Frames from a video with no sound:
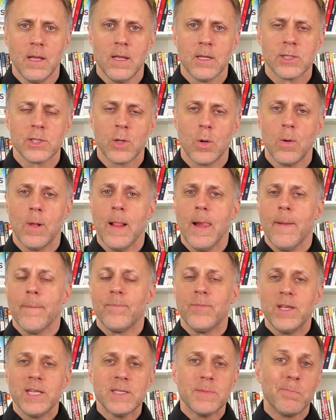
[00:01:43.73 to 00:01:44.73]
So
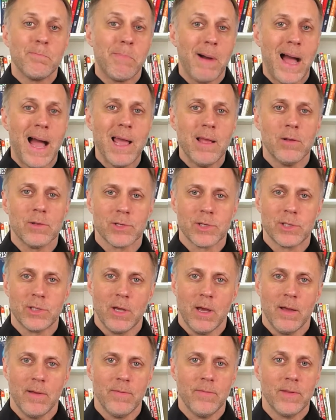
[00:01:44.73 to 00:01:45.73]
this bile
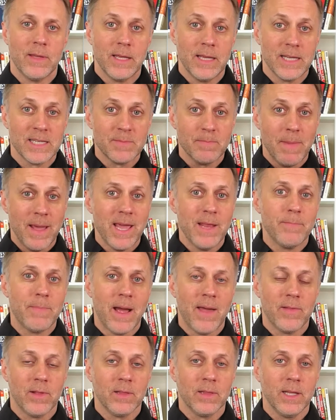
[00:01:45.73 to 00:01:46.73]
stuff is made
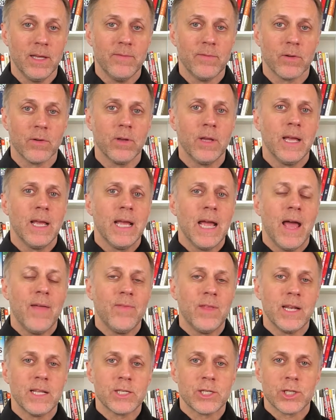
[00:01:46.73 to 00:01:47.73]
by the liver and
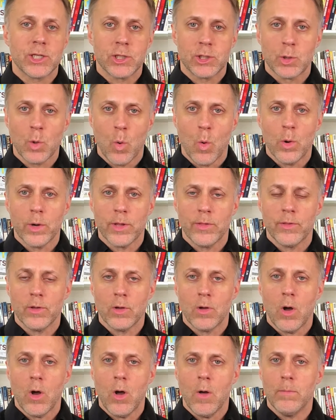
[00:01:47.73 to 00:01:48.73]
then it's stored in the
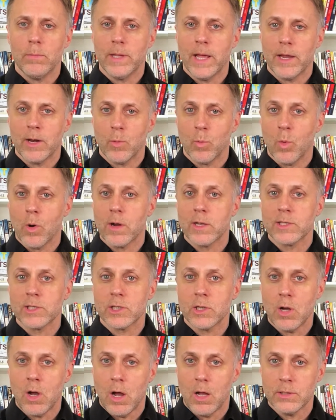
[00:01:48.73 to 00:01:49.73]
gallbladder where it's
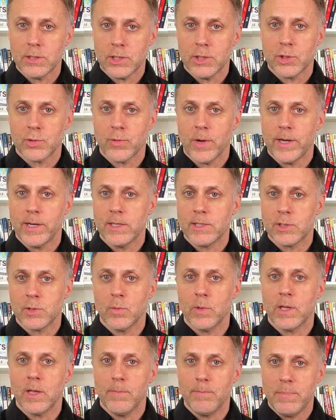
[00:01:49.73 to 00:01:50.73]
concentrated
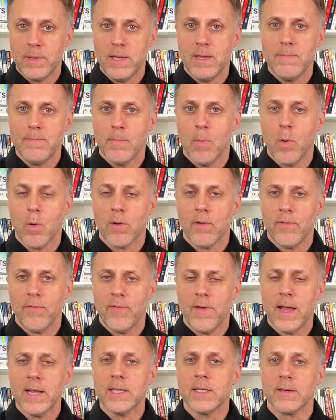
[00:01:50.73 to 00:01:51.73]
so it can be more
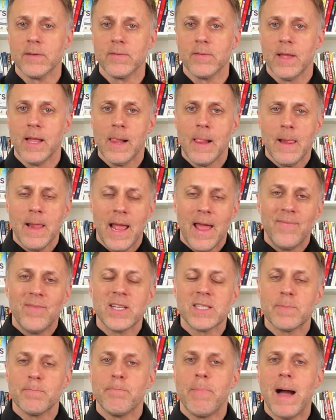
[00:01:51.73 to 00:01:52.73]
effective and
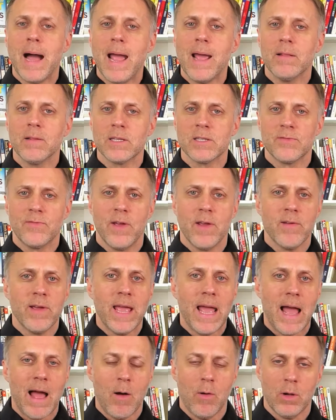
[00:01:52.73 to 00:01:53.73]
this bile is
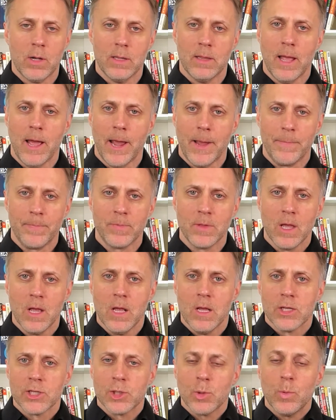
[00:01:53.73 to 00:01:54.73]
very alkaline.
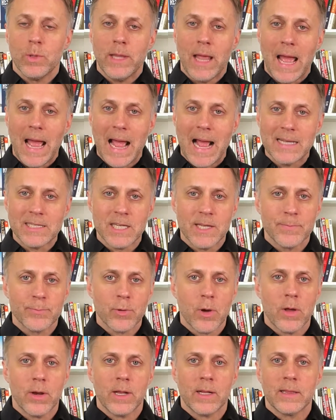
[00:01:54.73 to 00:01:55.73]
So when the acid
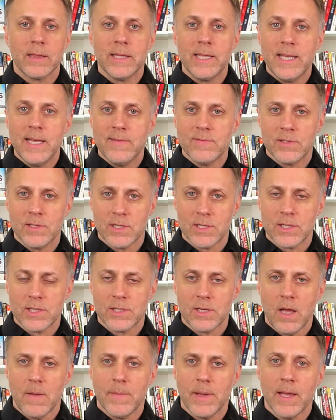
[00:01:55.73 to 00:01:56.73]
product leaves the
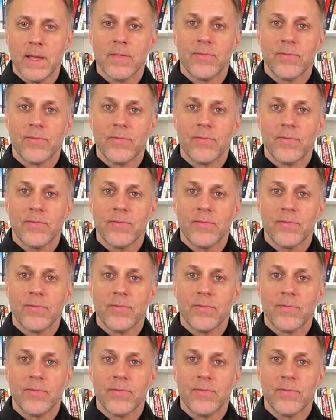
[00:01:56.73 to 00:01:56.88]
stomach,